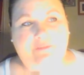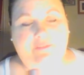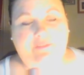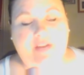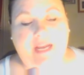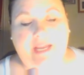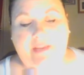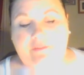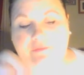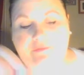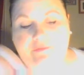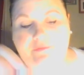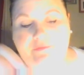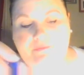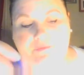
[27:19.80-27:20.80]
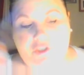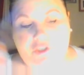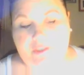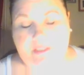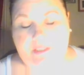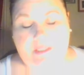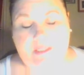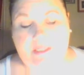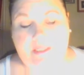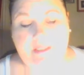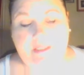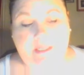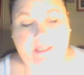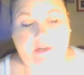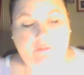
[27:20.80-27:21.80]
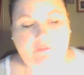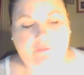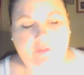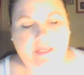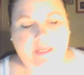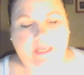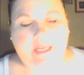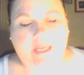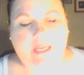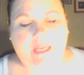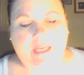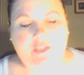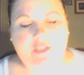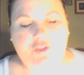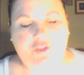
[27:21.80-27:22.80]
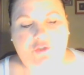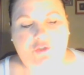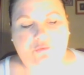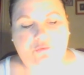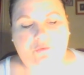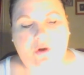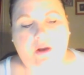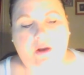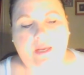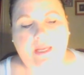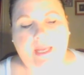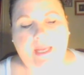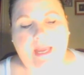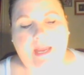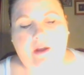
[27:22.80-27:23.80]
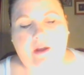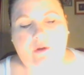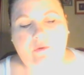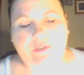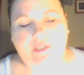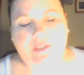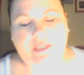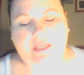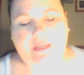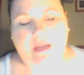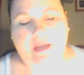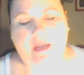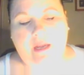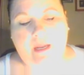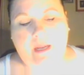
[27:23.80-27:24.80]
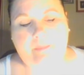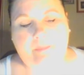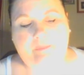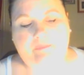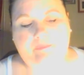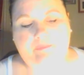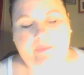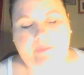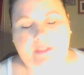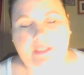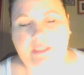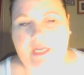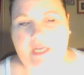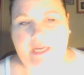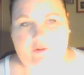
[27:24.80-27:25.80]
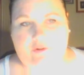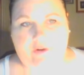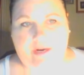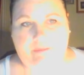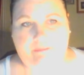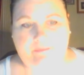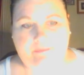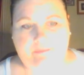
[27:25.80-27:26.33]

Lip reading: 5 just in itself is drawing out the diagram.